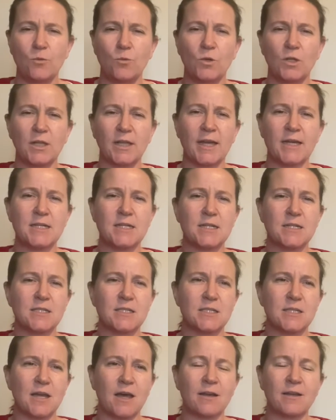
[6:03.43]
will get
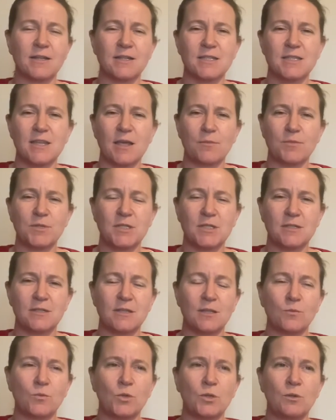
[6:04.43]
us unaccepted,
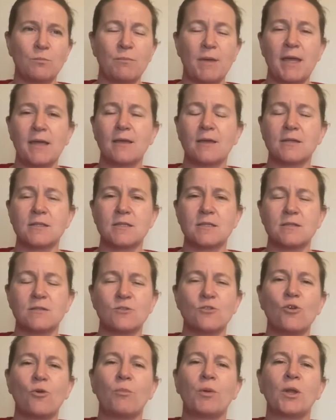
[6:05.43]
that will make us
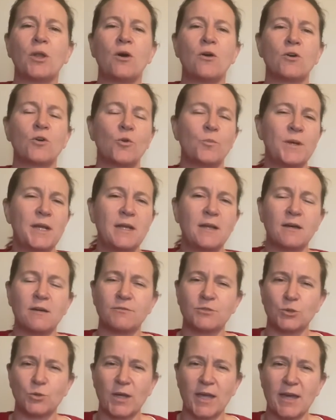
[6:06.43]
not belong or be
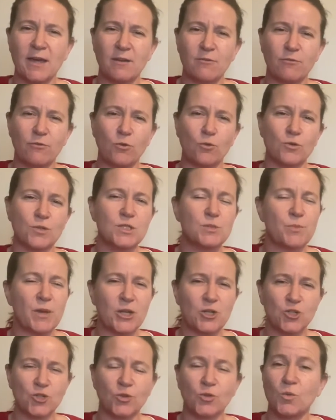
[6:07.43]
loved or cared for or
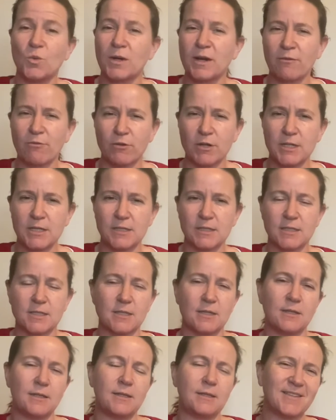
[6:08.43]
special or whatever it
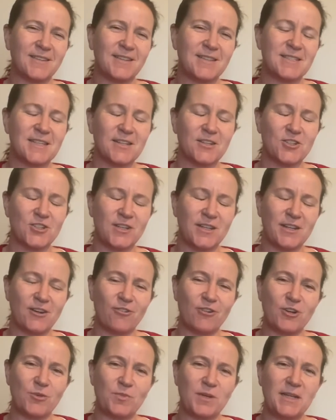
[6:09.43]
is. It's actually
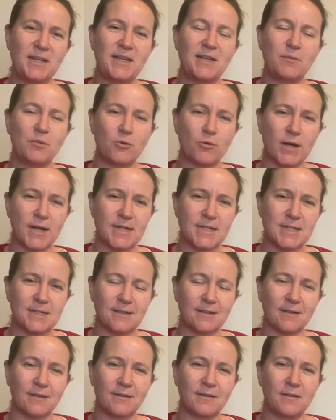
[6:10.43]
incredibly
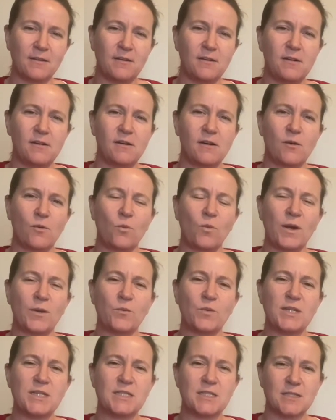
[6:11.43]
liberating when
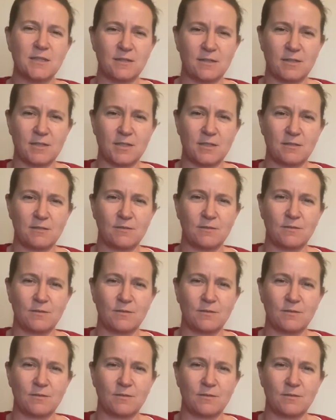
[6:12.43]
we sit